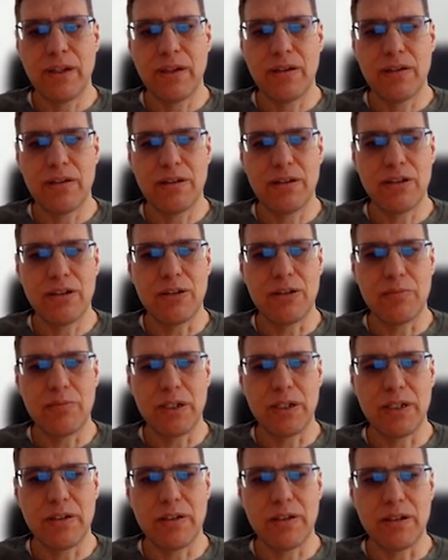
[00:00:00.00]

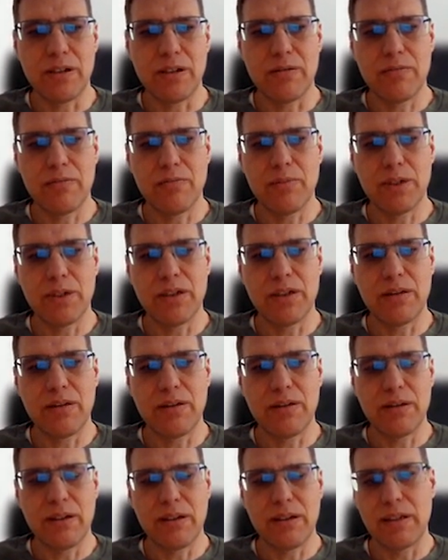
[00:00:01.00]
CGMES 3. But
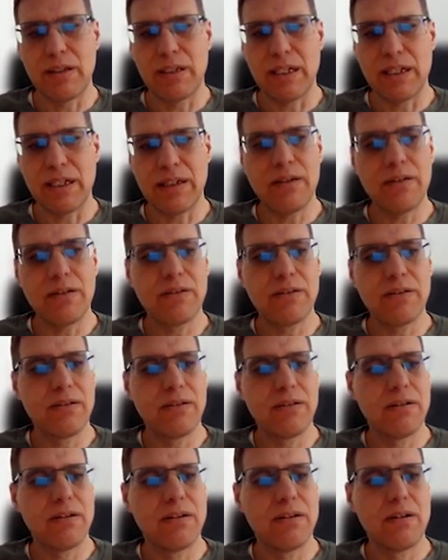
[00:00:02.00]
at the end,
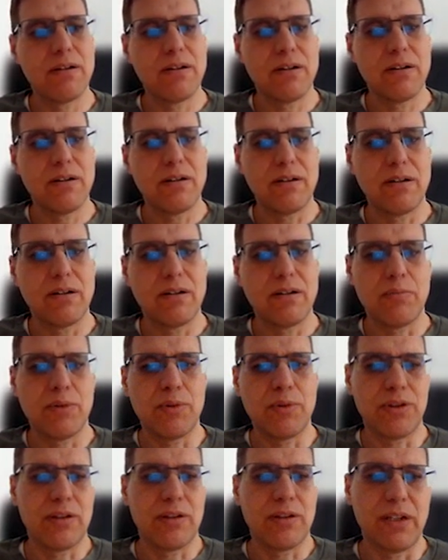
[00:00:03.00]

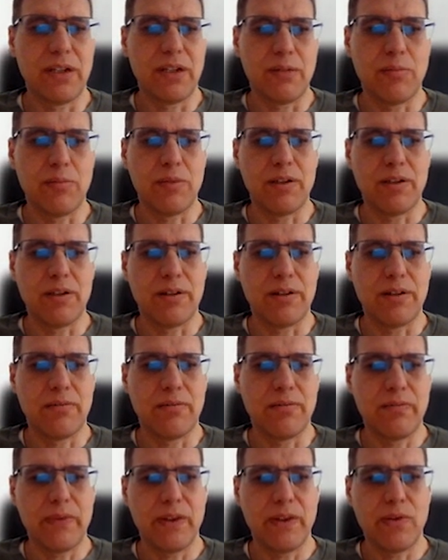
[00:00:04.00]
both of them are
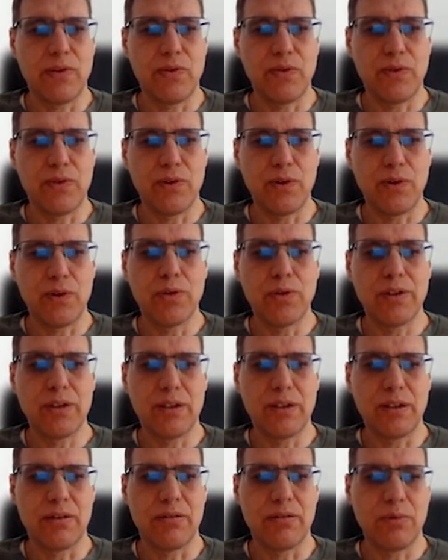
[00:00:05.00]
a
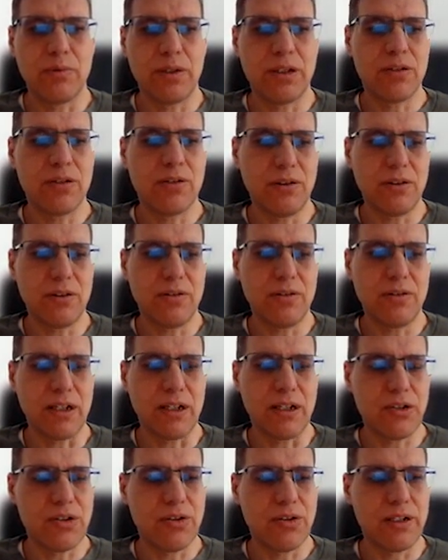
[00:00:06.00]
float, and we are not
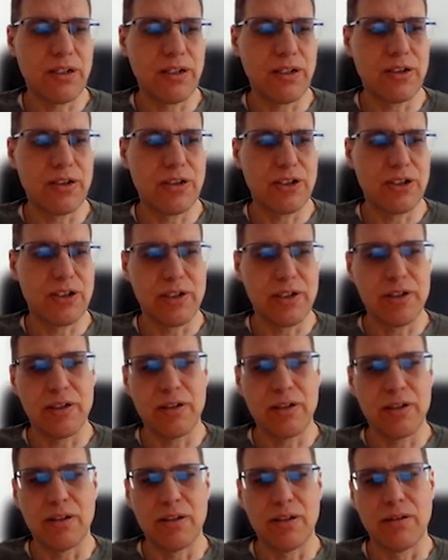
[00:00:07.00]
actually
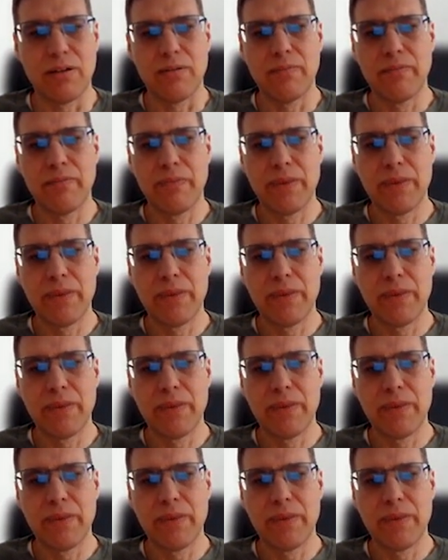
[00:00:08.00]
exchanging the